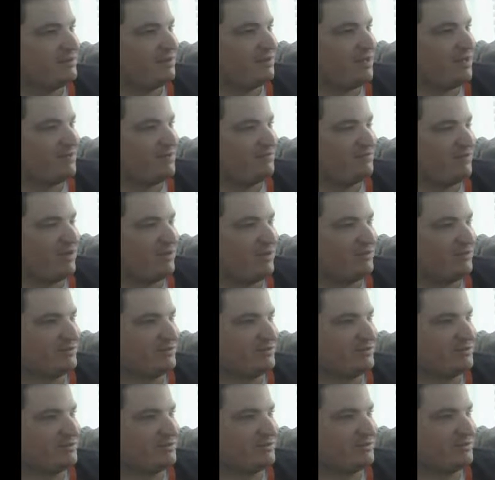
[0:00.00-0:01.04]
I
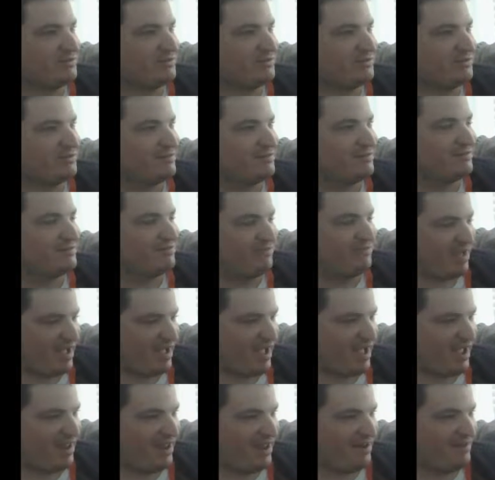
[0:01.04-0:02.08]
felt
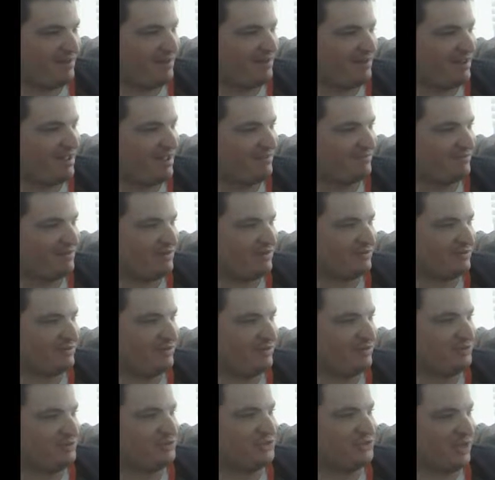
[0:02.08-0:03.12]
fine. I felt a
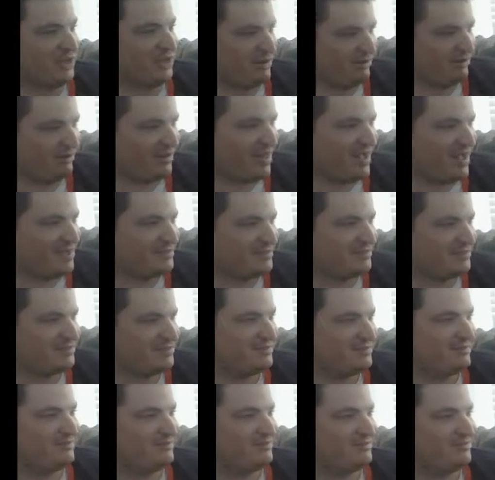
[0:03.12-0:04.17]
little
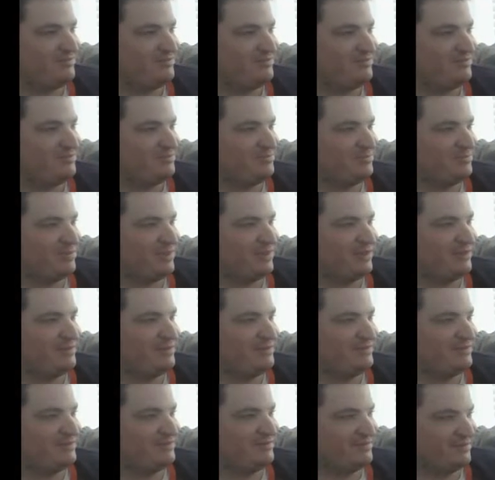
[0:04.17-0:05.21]
generalized, but
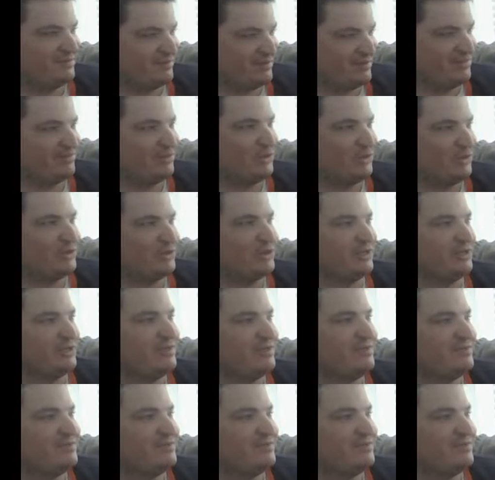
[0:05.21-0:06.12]
I felt good.